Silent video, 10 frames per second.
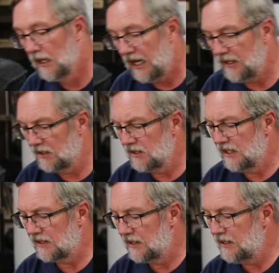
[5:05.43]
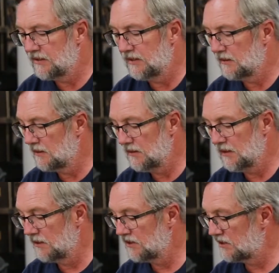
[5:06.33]
And you can get these at
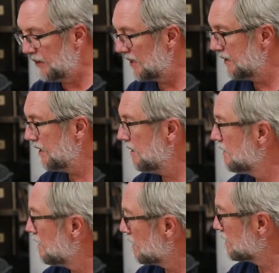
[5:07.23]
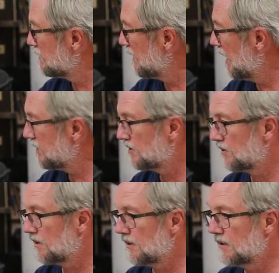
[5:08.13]
just about any art supply
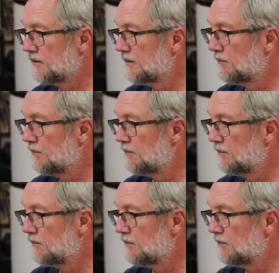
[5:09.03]
store,